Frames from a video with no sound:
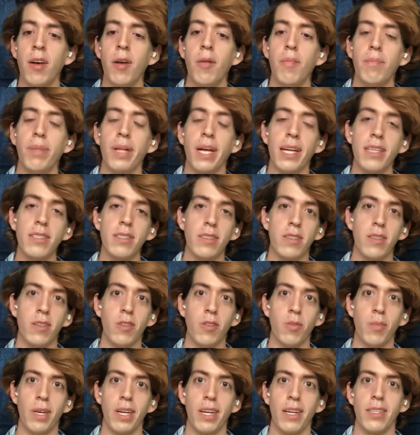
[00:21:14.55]
plants to,
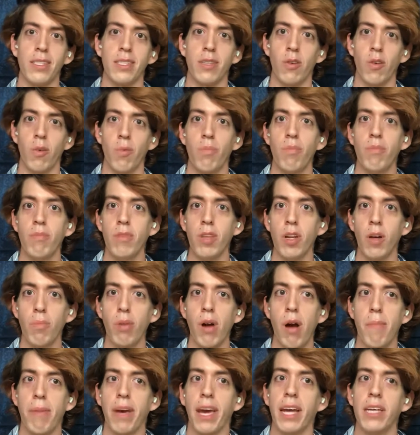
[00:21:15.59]
because they were
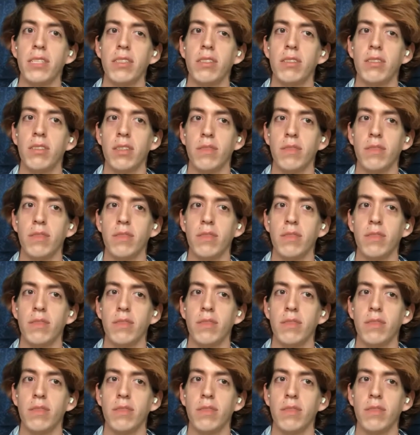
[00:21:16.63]
propagations